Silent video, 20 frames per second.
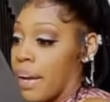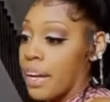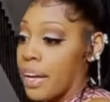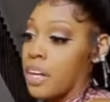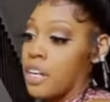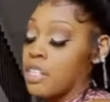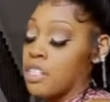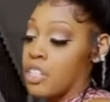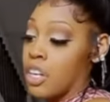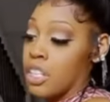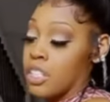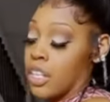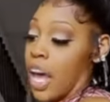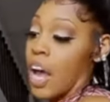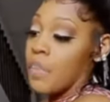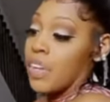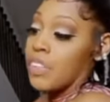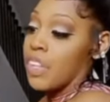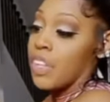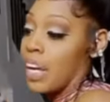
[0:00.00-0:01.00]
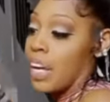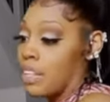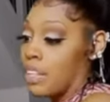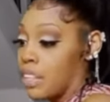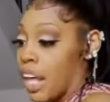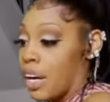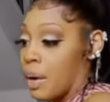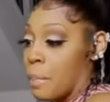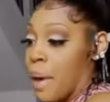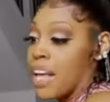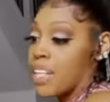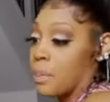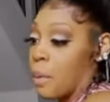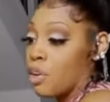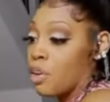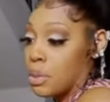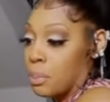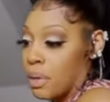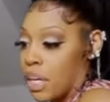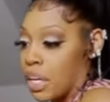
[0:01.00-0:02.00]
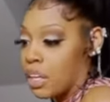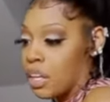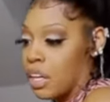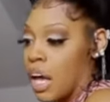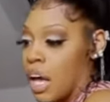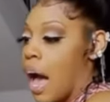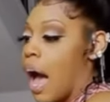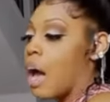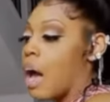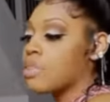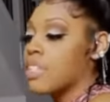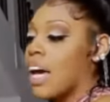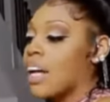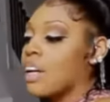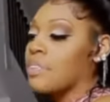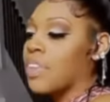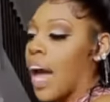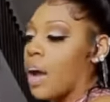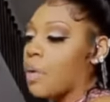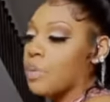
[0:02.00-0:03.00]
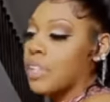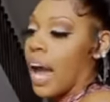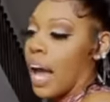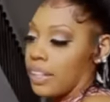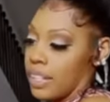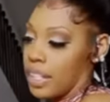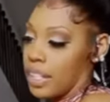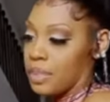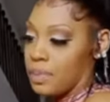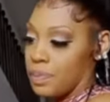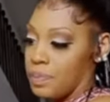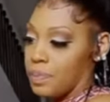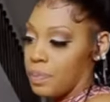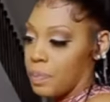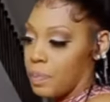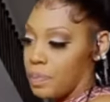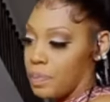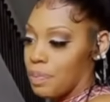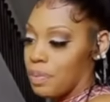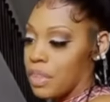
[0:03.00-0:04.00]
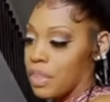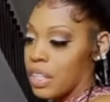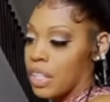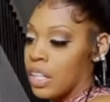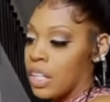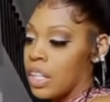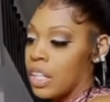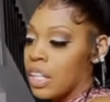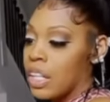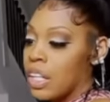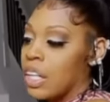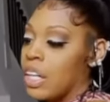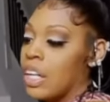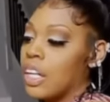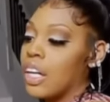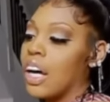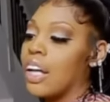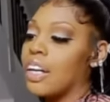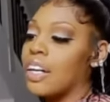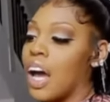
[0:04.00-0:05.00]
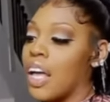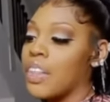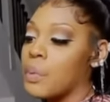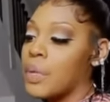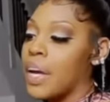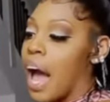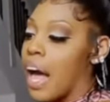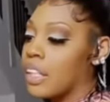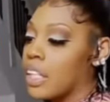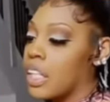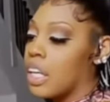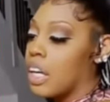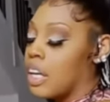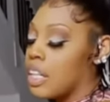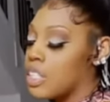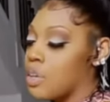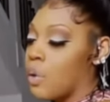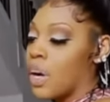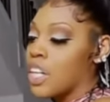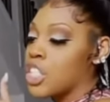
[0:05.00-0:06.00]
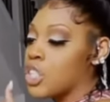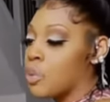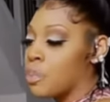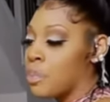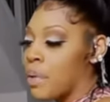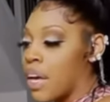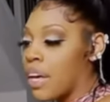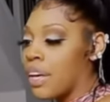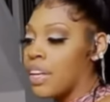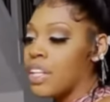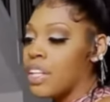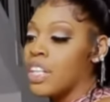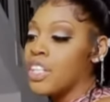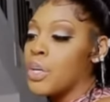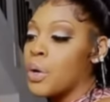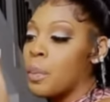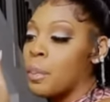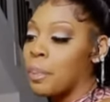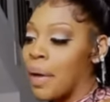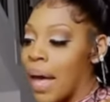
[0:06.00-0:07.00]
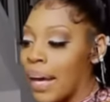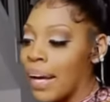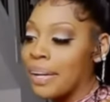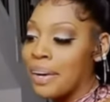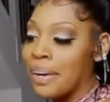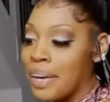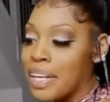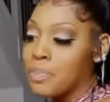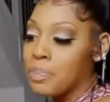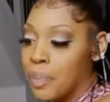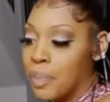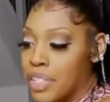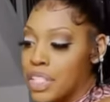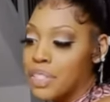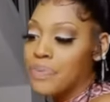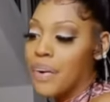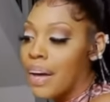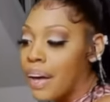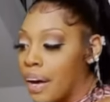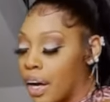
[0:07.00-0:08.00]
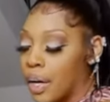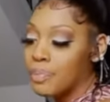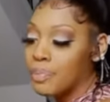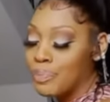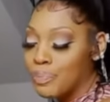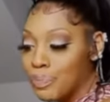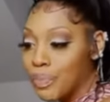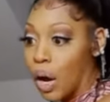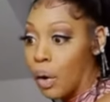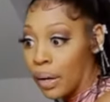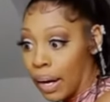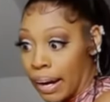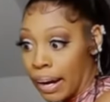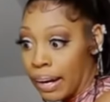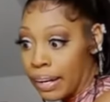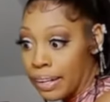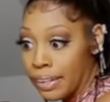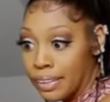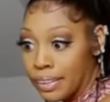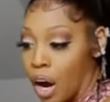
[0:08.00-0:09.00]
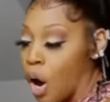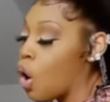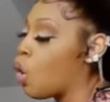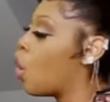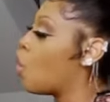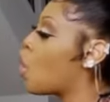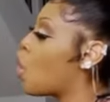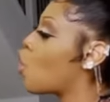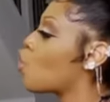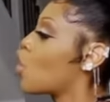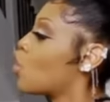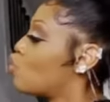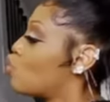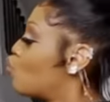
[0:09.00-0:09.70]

he's just everything that a man's supposed to be. Outside of that reality, another reality is going to be you begging these bitches for help. Okay? Oh, oh, oh.